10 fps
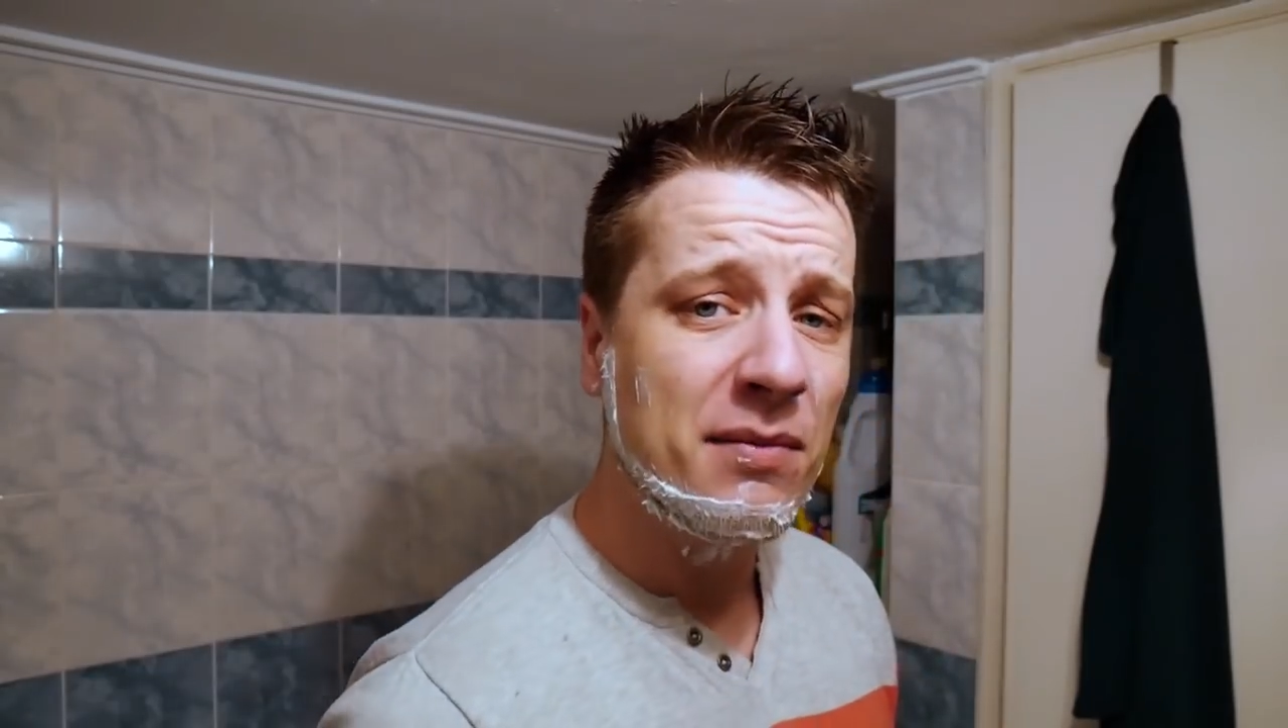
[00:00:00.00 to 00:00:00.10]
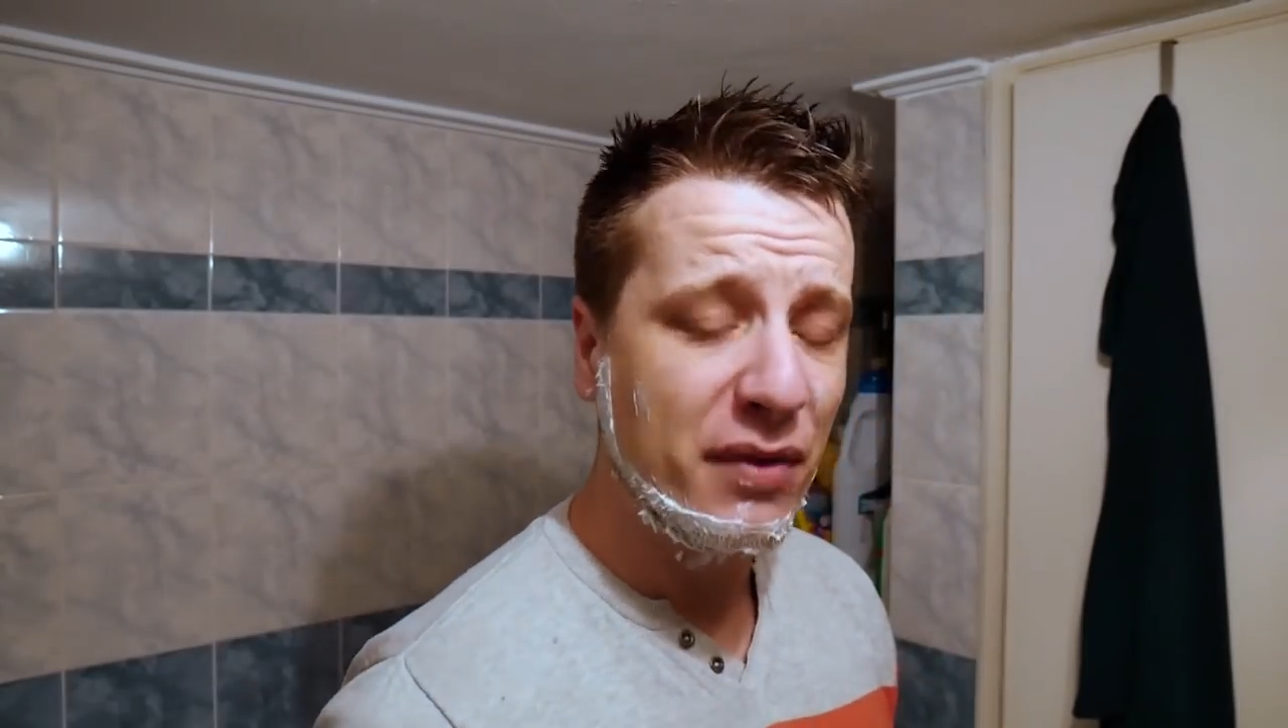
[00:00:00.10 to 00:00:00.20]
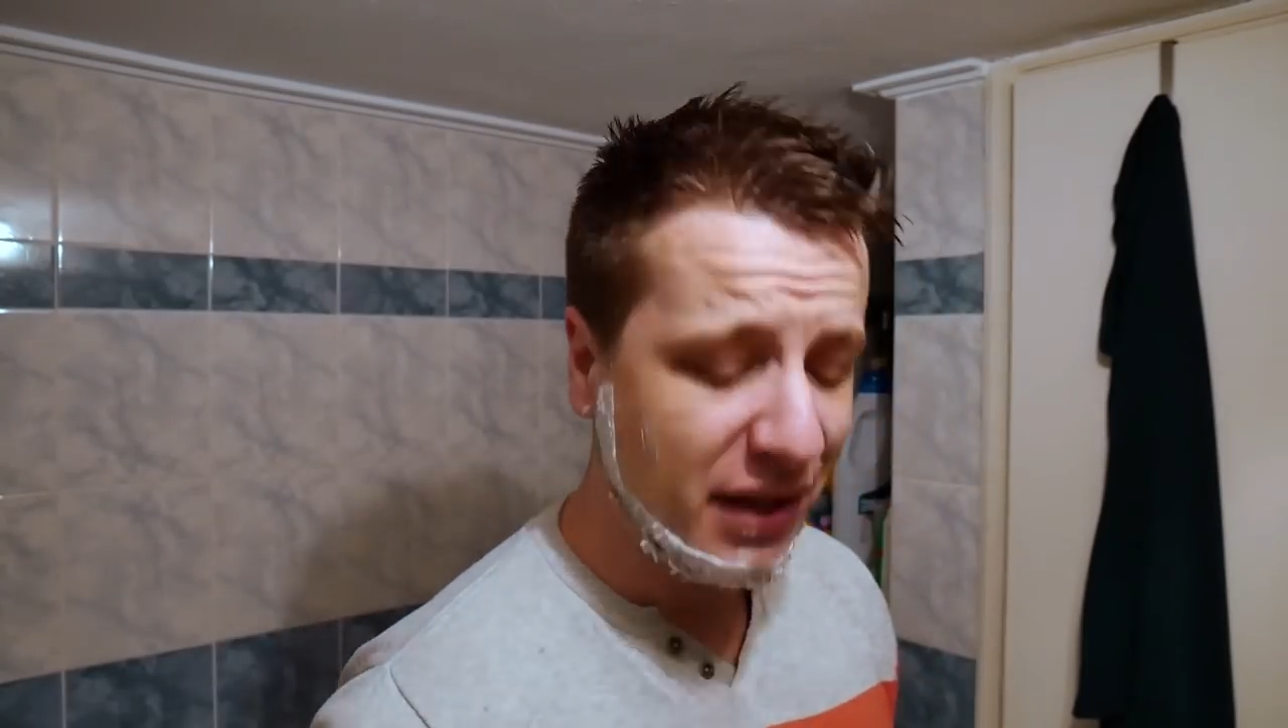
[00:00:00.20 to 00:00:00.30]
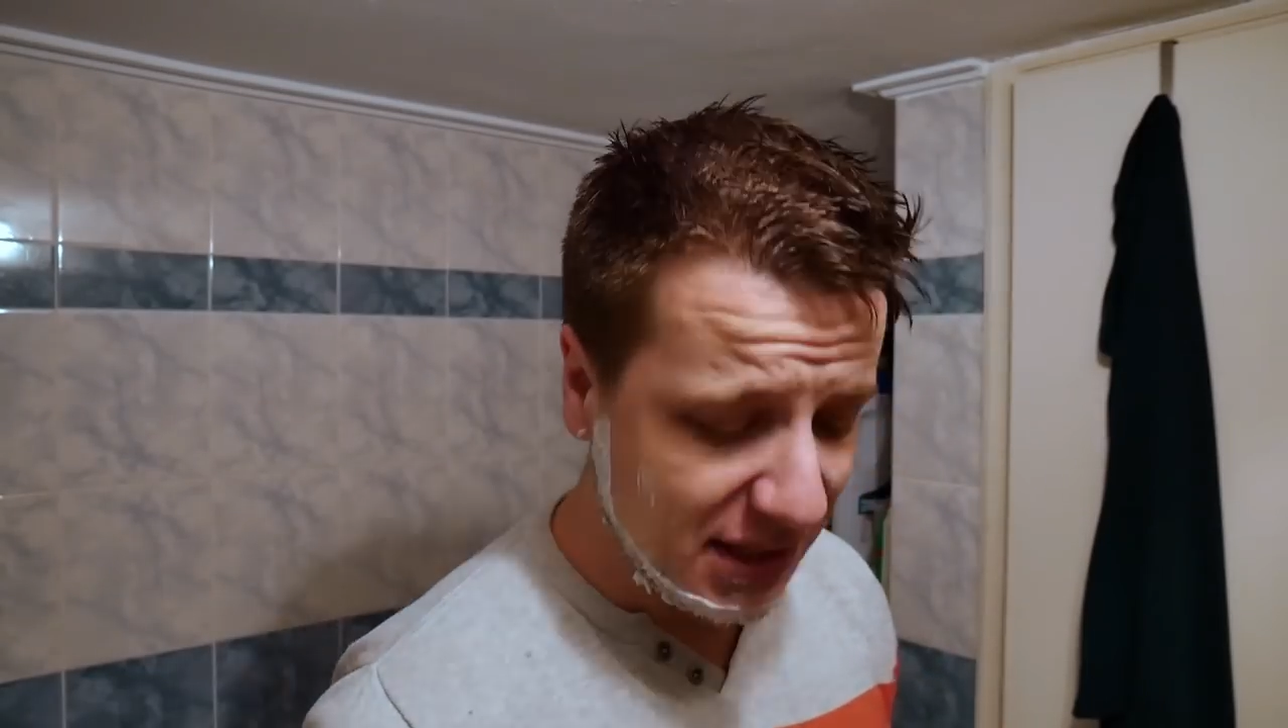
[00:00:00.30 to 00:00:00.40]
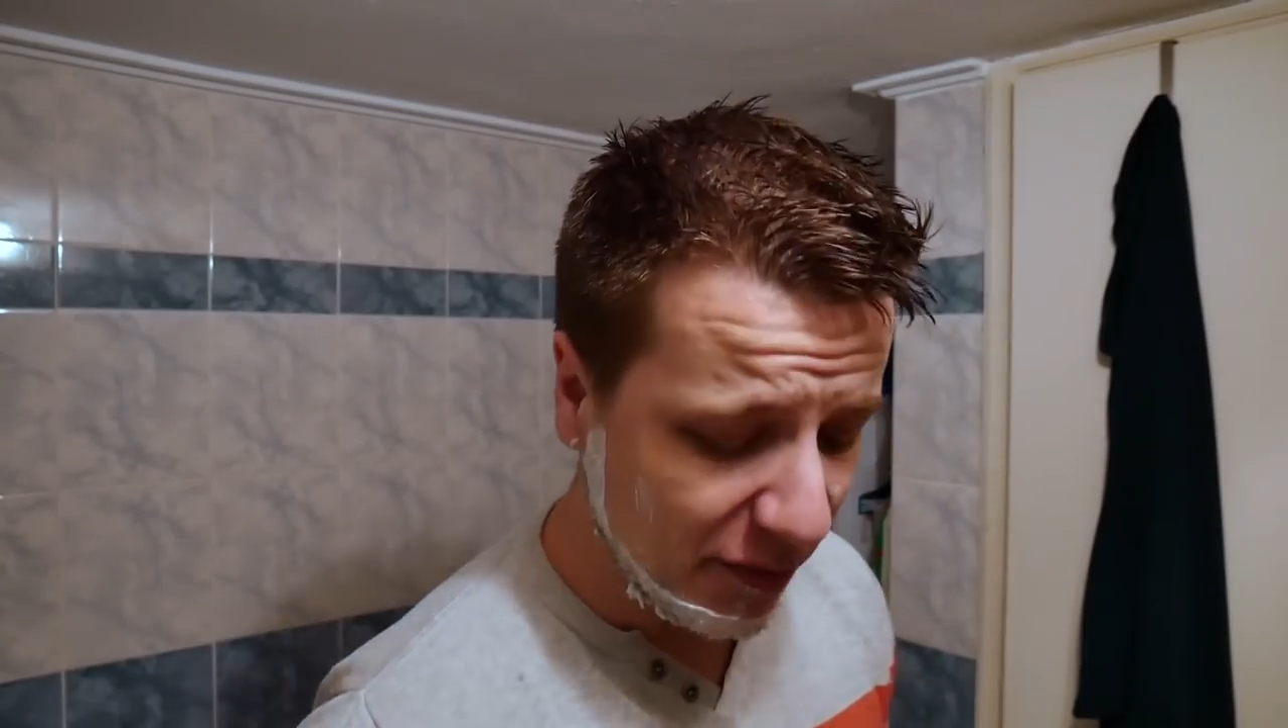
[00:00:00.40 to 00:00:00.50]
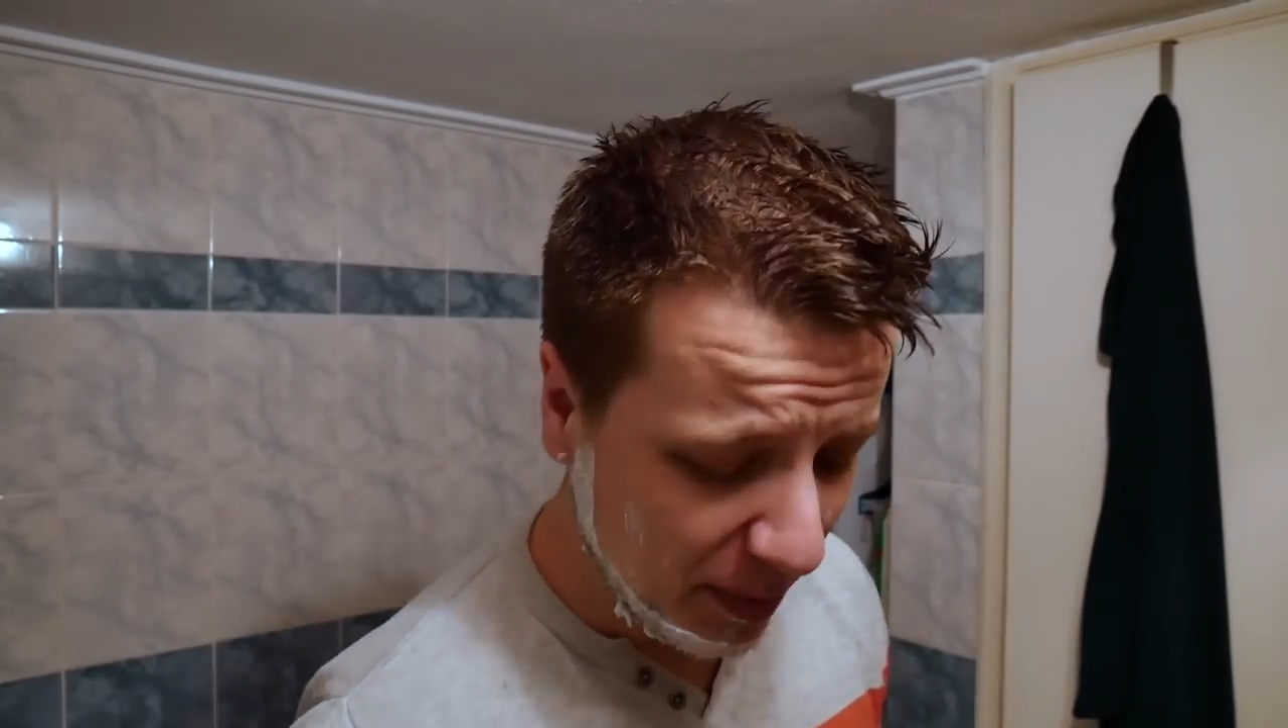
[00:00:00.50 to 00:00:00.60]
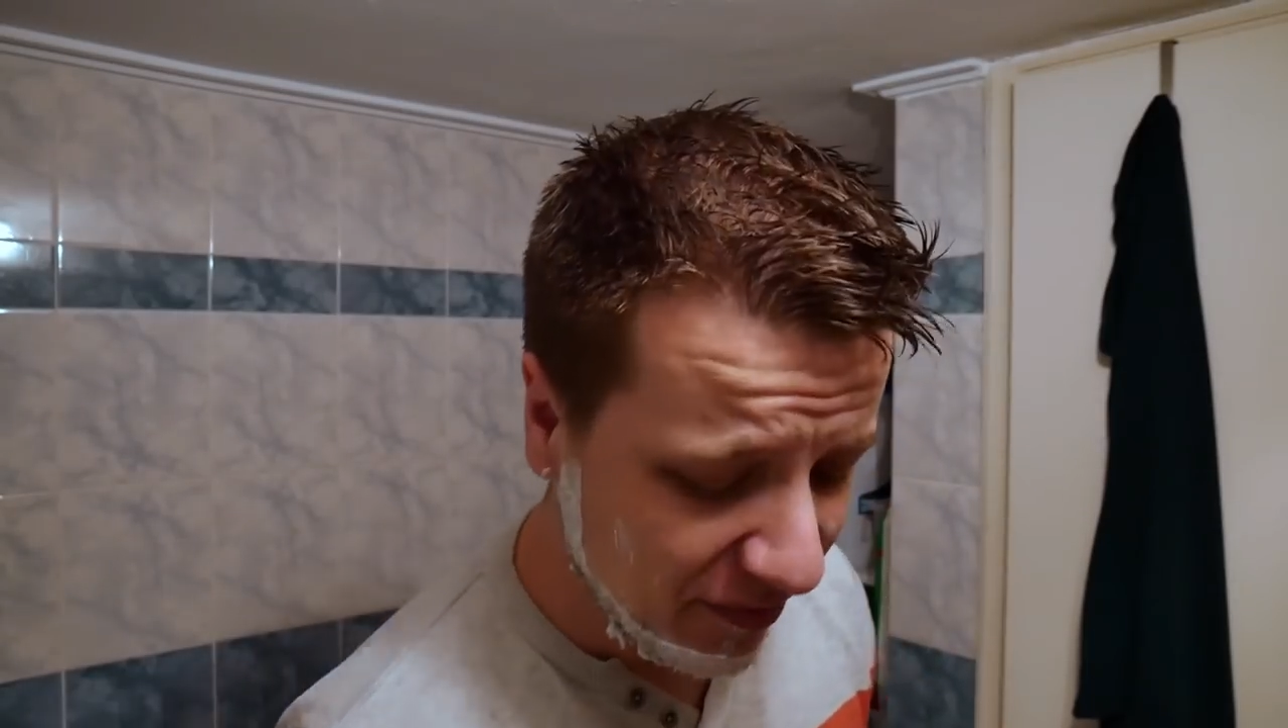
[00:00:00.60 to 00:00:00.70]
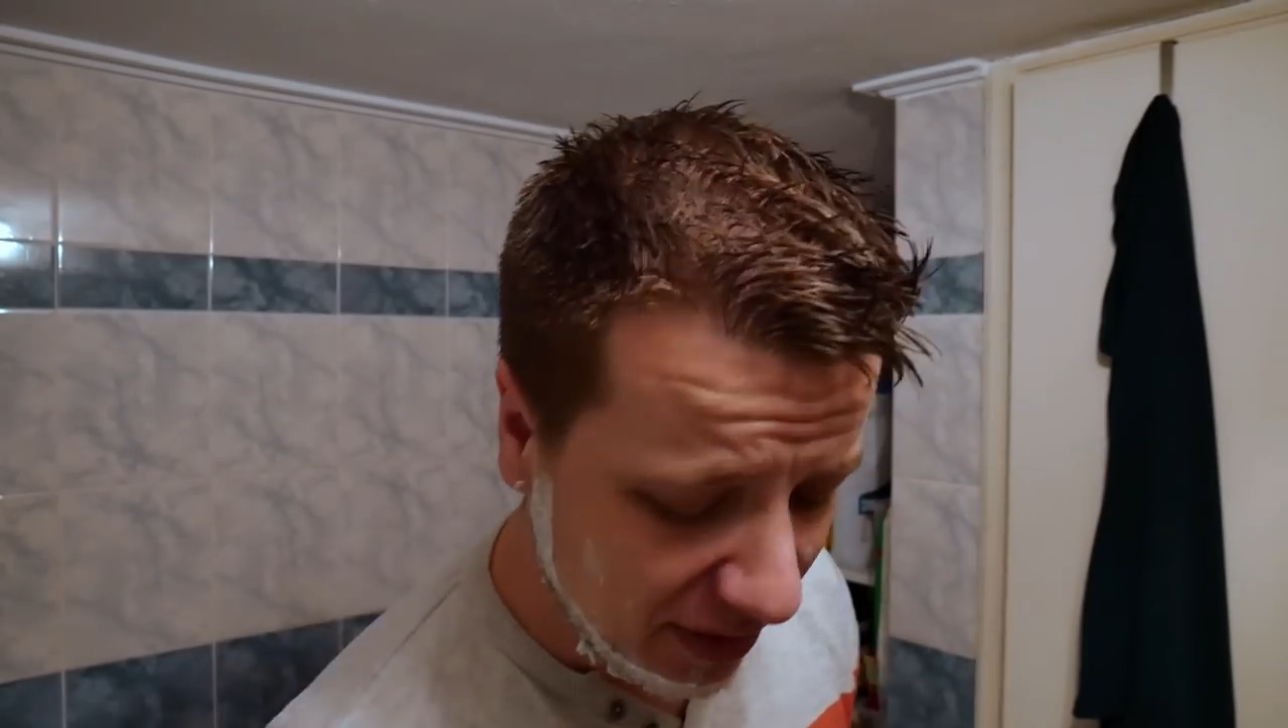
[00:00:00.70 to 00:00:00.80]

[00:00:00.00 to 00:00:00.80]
things have been